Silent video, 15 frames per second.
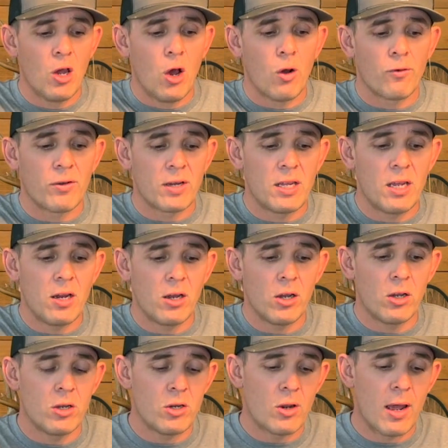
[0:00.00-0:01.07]
Over
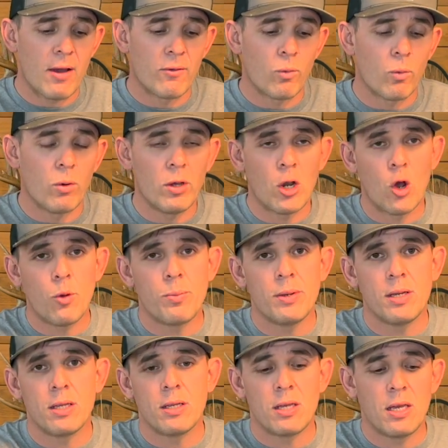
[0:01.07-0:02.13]
here, you have one
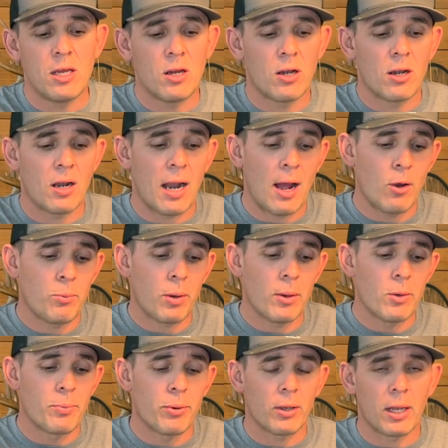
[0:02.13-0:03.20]
opening here. I'd
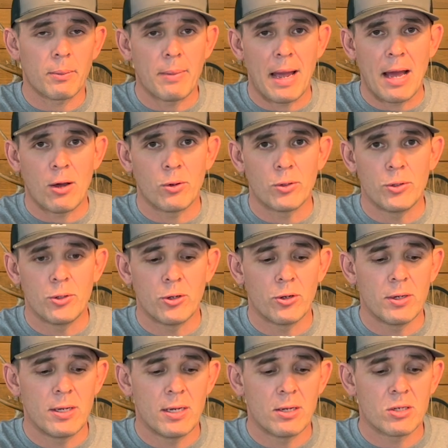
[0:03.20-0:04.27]
probably put like my owl hooter
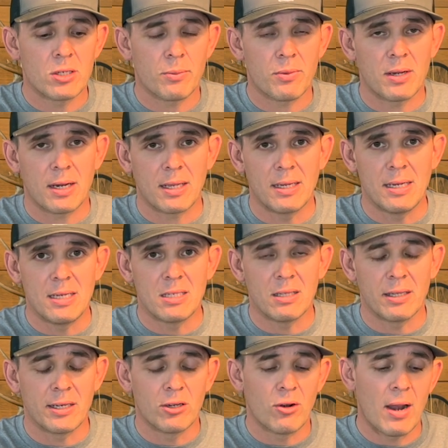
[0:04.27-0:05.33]
in here, something I could
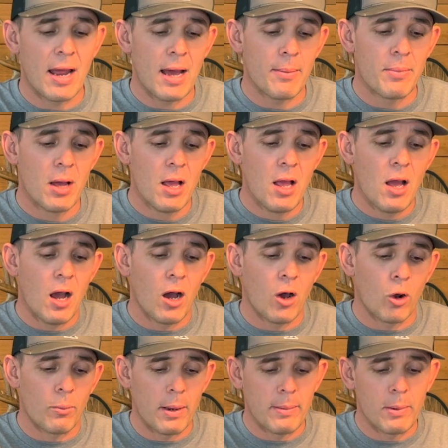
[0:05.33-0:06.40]
easily grab,
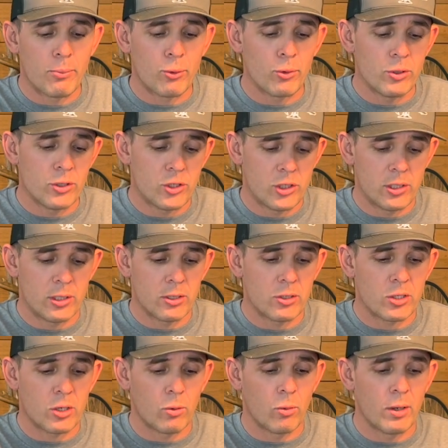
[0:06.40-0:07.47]
or maybe pruning
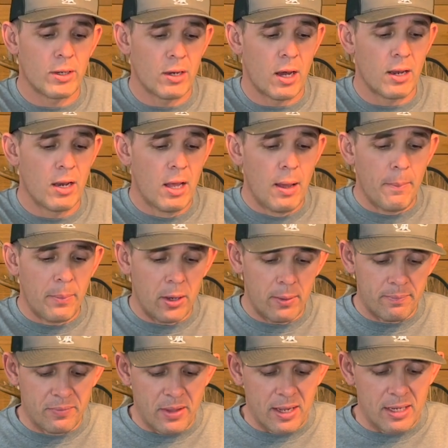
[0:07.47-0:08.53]
shears or whatnot.
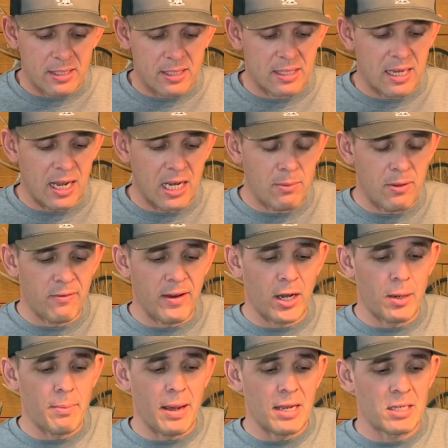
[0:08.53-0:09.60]
But it's designed to be
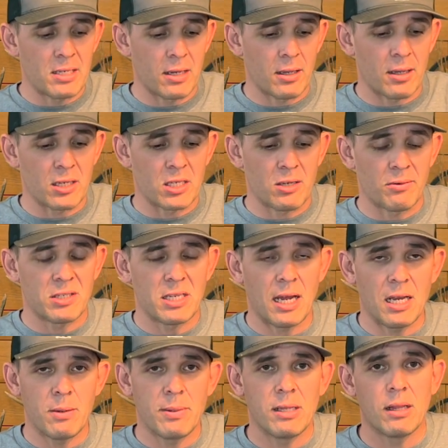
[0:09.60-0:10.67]
very basic. It's
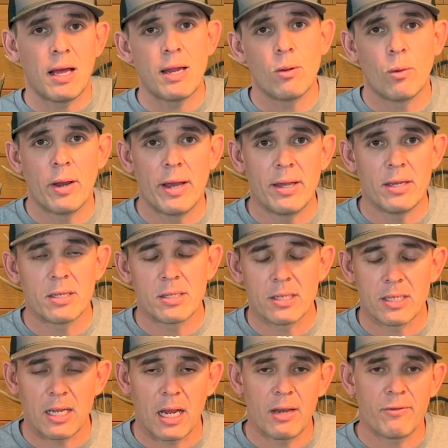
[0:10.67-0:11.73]
designed to be lightweight, and it's
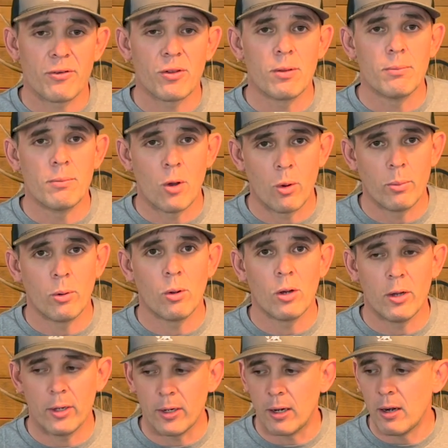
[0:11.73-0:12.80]
designed for the mobile
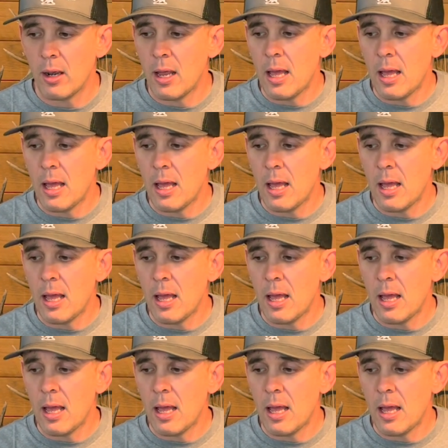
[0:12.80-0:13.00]
hunter.